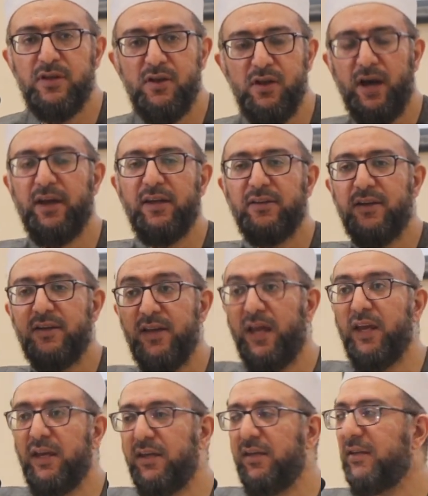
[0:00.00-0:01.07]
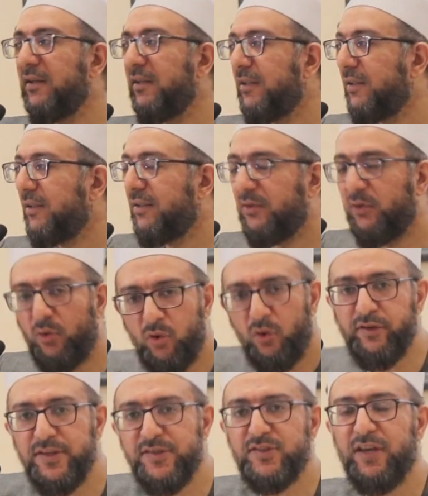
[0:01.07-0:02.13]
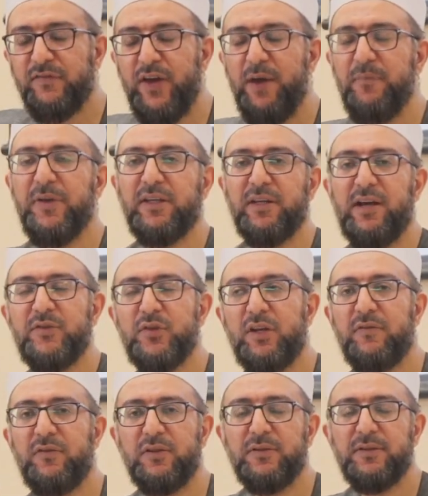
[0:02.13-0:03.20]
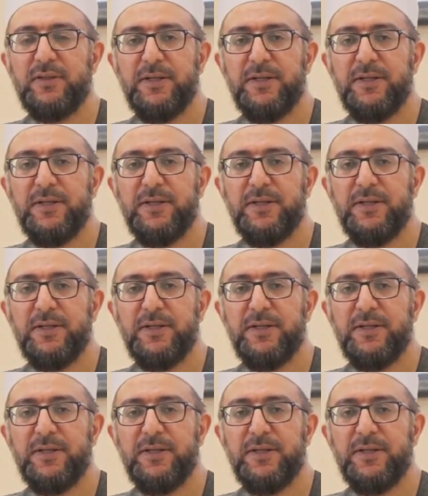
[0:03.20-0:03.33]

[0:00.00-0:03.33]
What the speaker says: the night, the day, all this stuff happening outside of you.